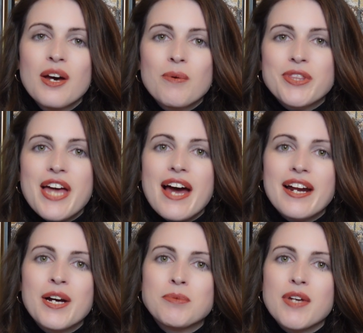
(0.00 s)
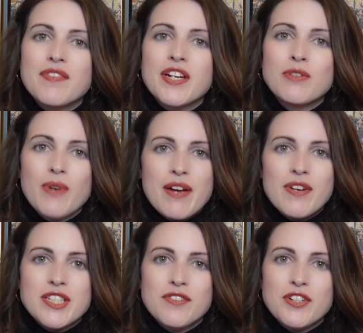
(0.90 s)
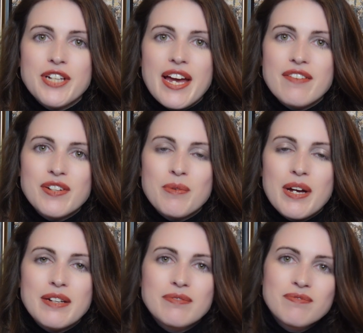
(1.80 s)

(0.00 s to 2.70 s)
With that, I hope you have a great rest of your day, everyone.